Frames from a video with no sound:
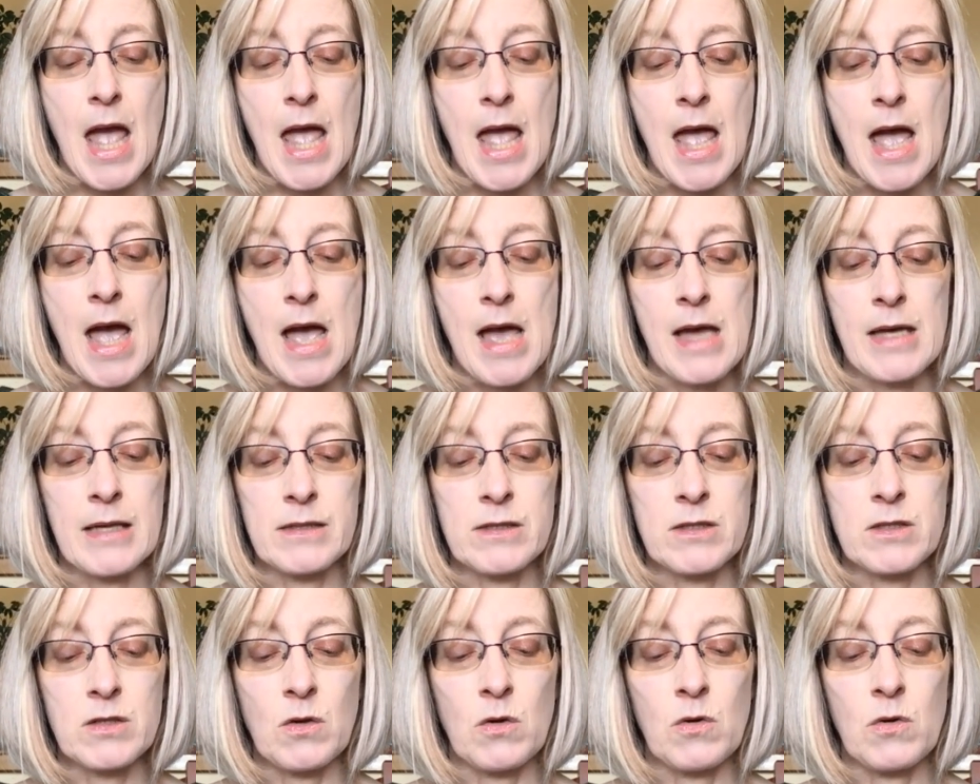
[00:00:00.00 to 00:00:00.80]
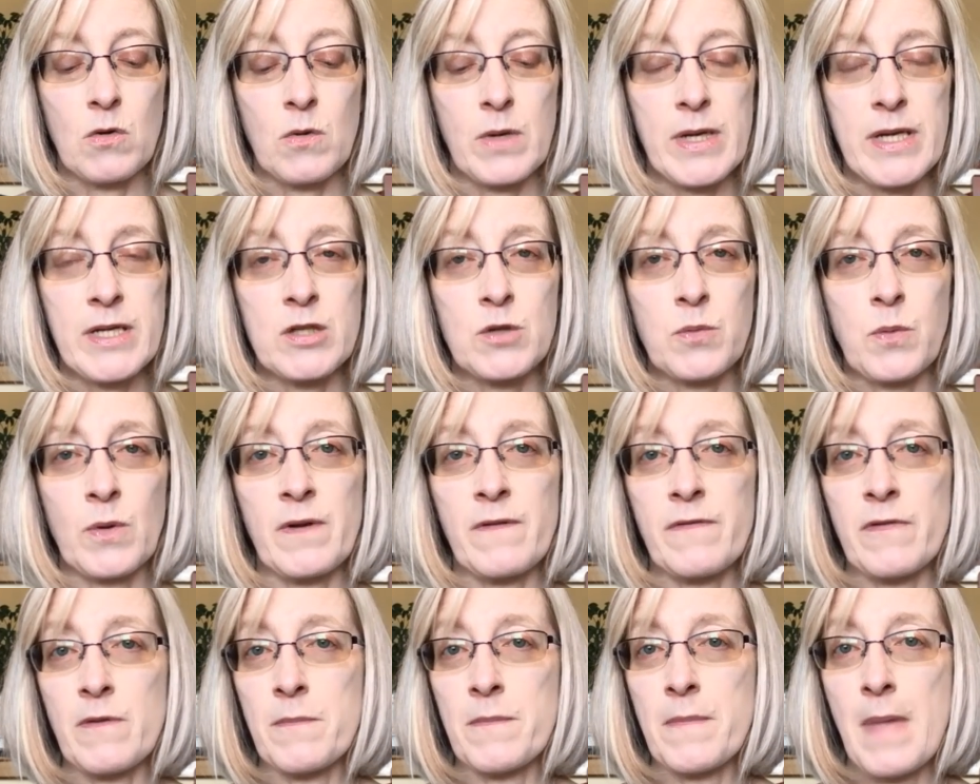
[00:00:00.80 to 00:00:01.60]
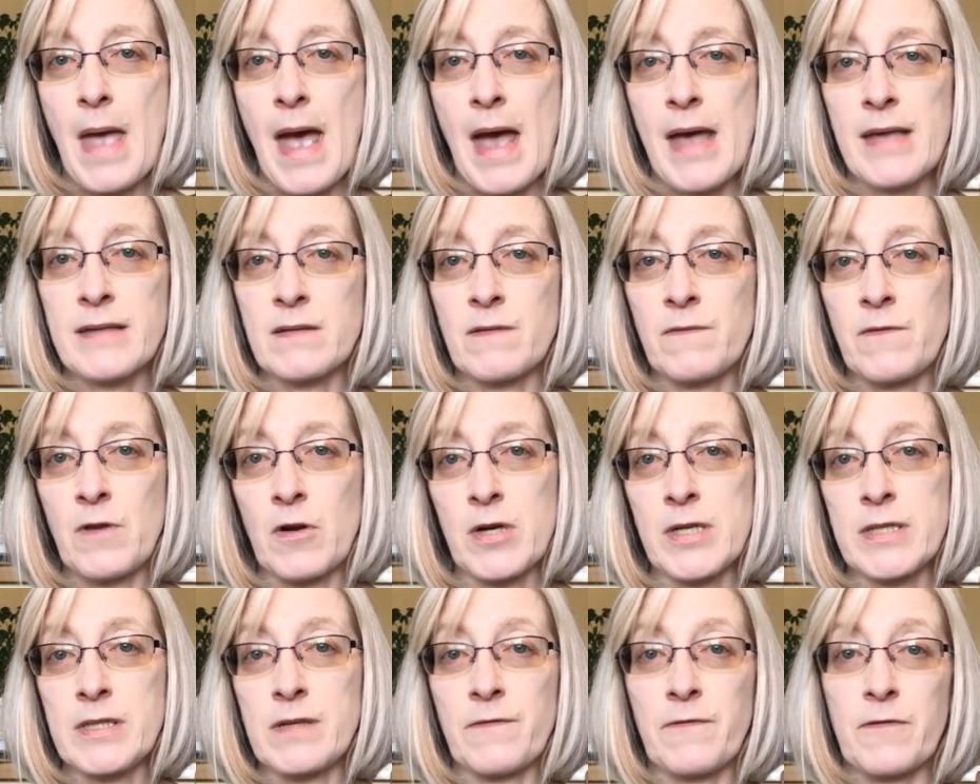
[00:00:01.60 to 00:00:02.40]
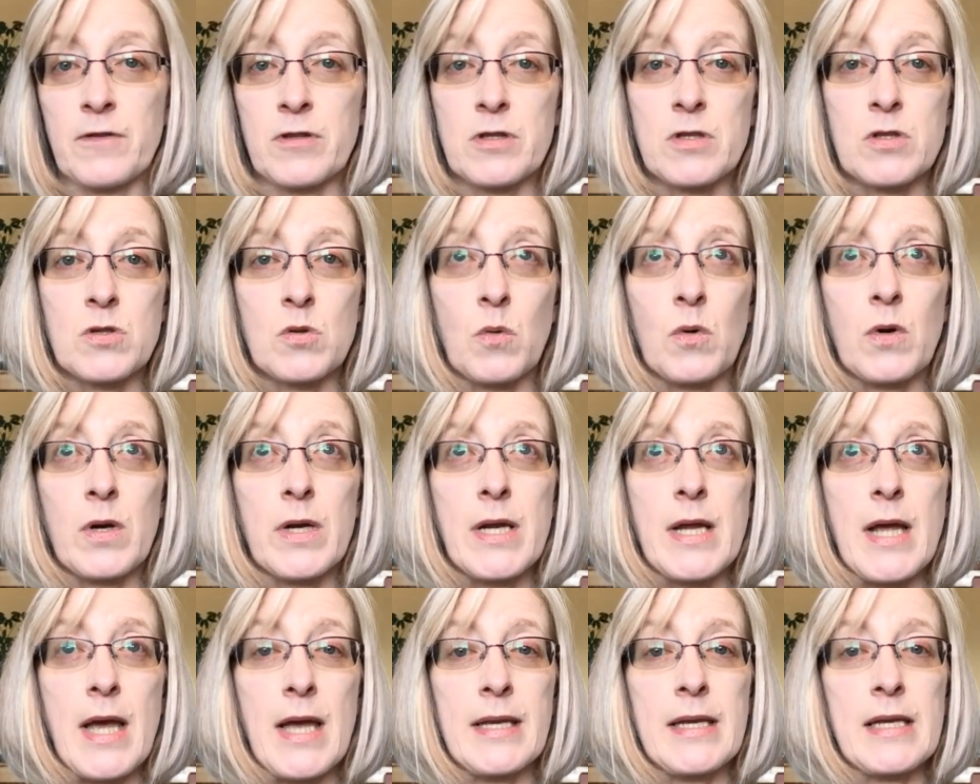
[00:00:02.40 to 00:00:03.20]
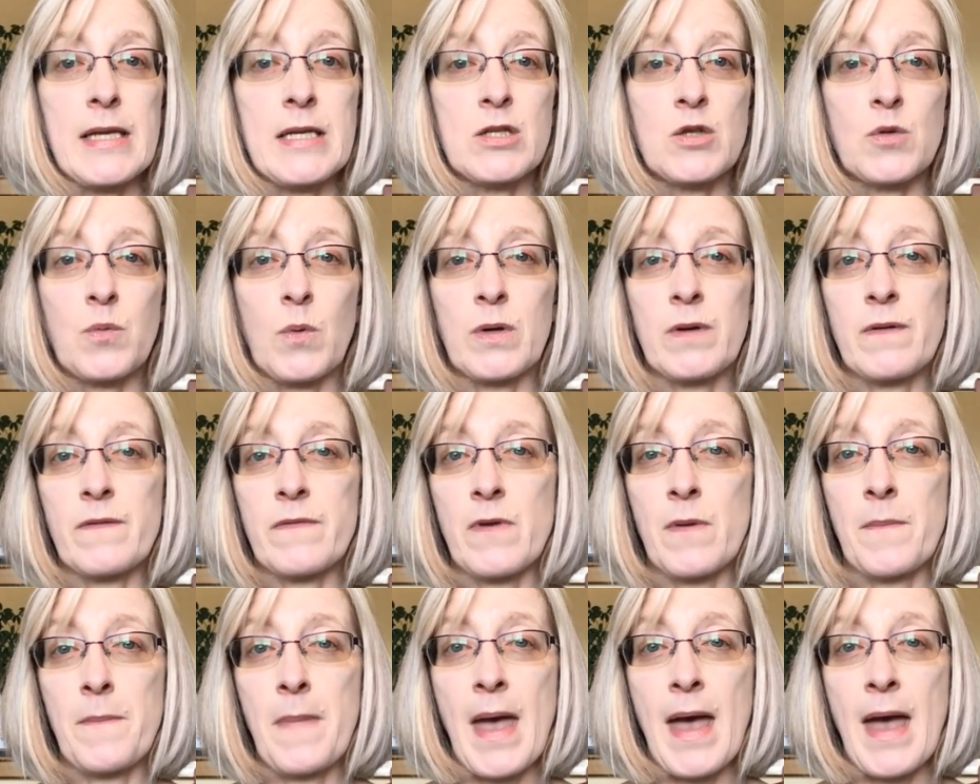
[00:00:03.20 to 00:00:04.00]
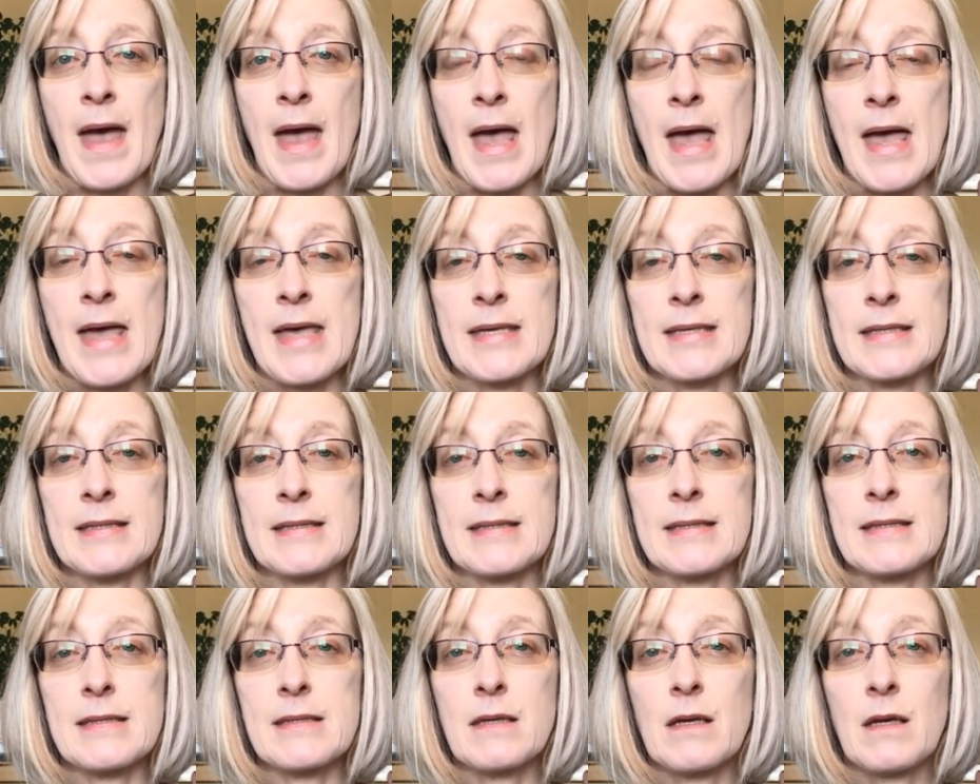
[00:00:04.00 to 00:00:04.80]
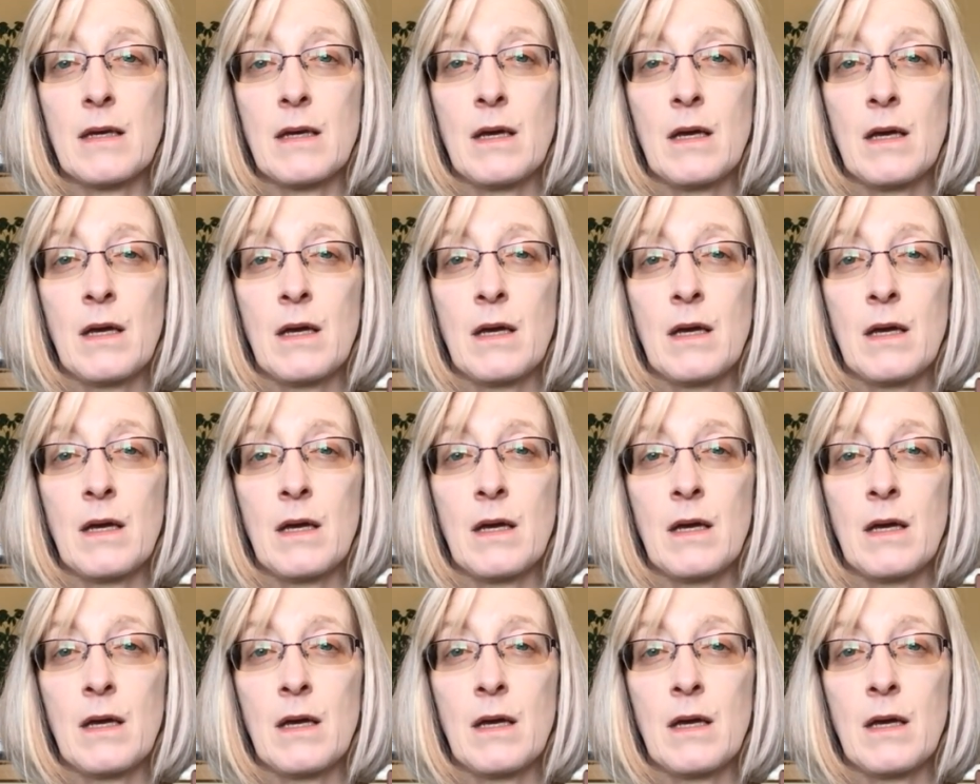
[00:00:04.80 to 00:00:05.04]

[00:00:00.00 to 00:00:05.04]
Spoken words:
And so each one of them has a very different story and each one of them has